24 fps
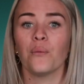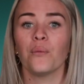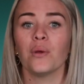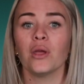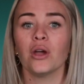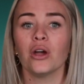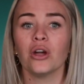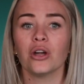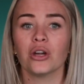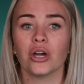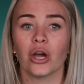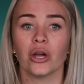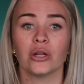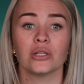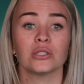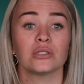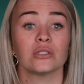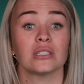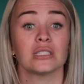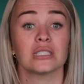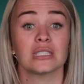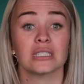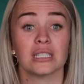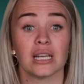we are going
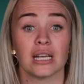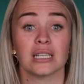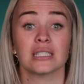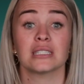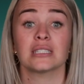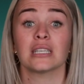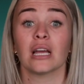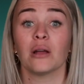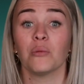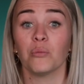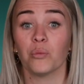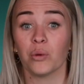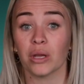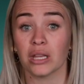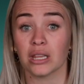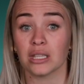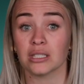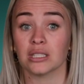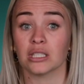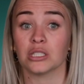to discuss some weather